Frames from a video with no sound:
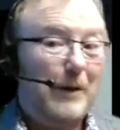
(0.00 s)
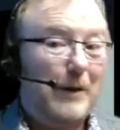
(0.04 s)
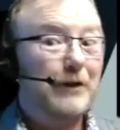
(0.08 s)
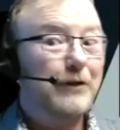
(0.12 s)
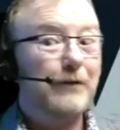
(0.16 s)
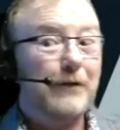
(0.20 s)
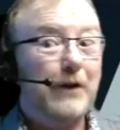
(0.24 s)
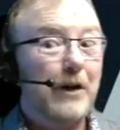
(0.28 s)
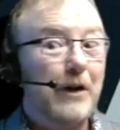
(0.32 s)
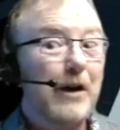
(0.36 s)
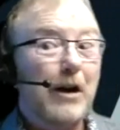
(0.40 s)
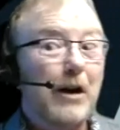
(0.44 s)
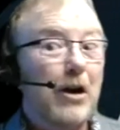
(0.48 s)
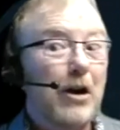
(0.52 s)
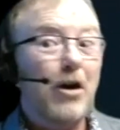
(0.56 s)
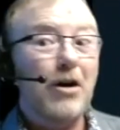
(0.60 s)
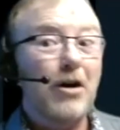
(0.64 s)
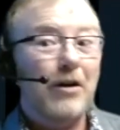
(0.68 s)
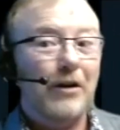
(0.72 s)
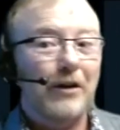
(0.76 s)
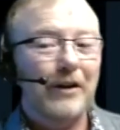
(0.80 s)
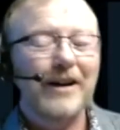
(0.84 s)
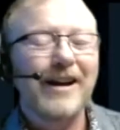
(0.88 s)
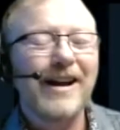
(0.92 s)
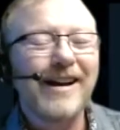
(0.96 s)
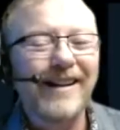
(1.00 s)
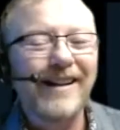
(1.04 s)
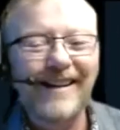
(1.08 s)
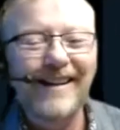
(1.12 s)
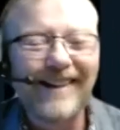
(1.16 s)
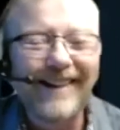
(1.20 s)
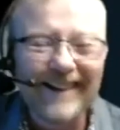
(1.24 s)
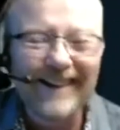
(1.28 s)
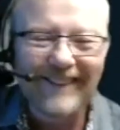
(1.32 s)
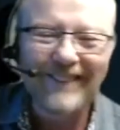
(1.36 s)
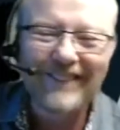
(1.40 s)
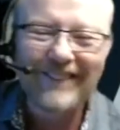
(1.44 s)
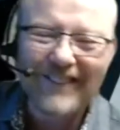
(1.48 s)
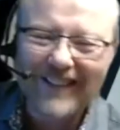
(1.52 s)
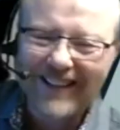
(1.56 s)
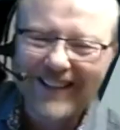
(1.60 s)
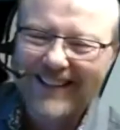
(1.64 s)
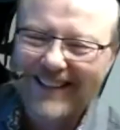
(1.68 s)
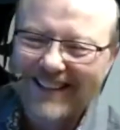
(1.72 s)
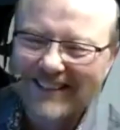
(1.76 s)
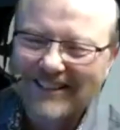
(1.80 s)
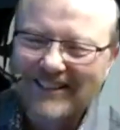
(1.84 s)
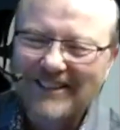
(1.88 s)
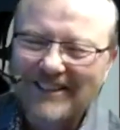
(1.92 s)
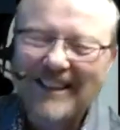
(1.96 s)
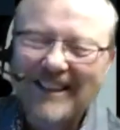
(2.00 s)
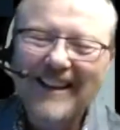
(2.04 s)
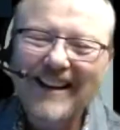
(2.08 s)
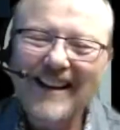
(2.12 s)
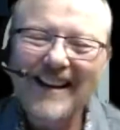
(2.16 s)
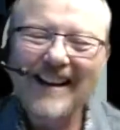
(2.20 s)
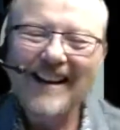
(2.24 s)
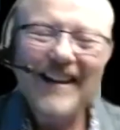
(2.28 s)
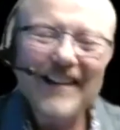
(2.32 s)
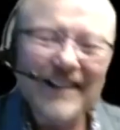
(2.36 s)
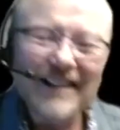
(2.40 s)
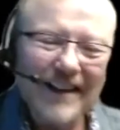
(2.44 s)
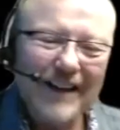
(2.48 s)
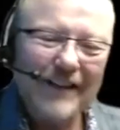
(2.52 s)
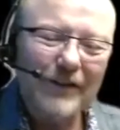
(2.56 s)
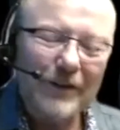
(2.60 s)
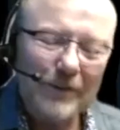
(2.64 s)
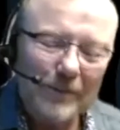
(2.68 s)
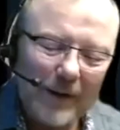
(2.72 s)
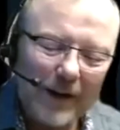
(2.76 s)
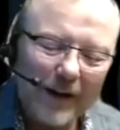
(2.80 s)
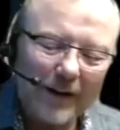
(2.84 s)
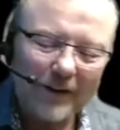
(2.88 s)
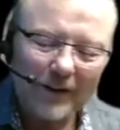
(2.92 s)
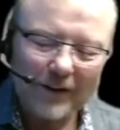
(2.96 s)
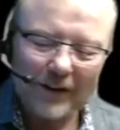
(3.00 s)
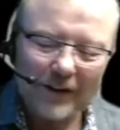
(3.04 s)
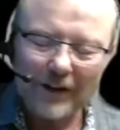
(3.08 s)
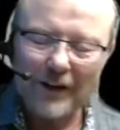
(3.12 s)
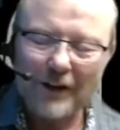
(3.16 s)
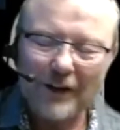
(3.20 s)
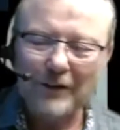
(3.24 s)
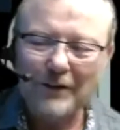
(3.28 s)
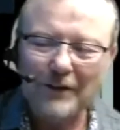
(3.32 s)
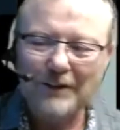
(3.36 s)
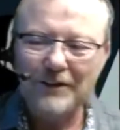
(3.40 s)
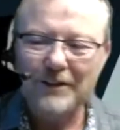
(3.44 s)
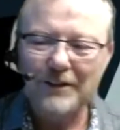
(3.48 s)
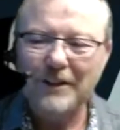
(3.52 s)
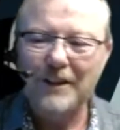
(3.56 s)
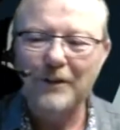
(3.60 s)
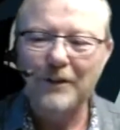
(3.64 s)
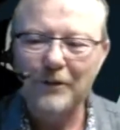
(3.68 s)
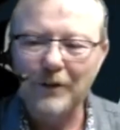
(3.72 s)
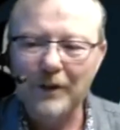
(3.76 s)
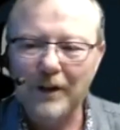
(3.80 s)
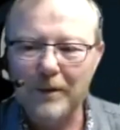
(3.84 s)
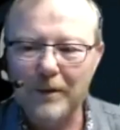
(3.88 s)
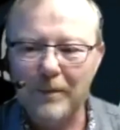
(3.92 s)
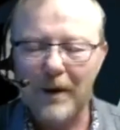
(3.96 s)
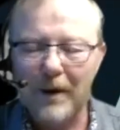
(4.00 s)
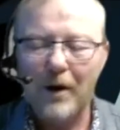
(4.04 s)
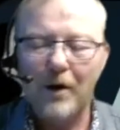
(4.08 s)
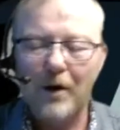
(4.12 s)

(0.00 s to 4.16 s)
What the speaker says: very long, because David Baker, is a really power